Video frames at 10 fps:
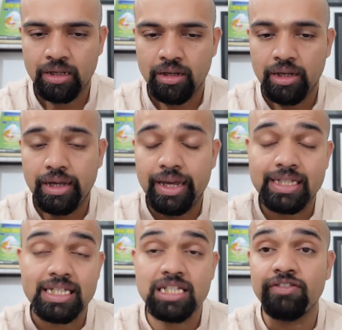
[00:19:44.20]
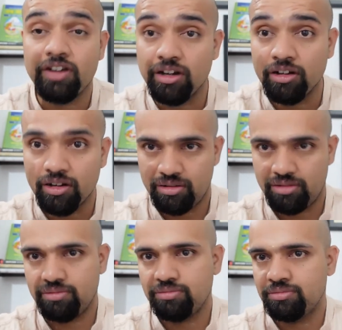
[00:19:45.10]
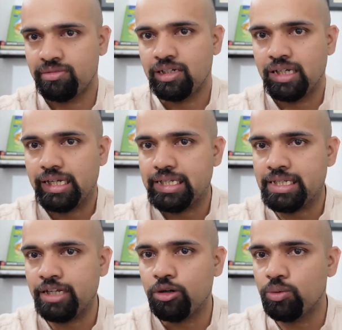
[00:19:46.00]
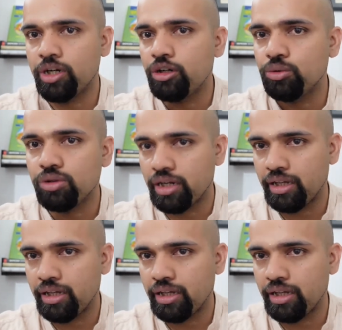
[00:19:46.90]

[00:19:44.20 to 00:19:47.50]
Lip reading: Excessive hunger, 0, 1, 2, 3.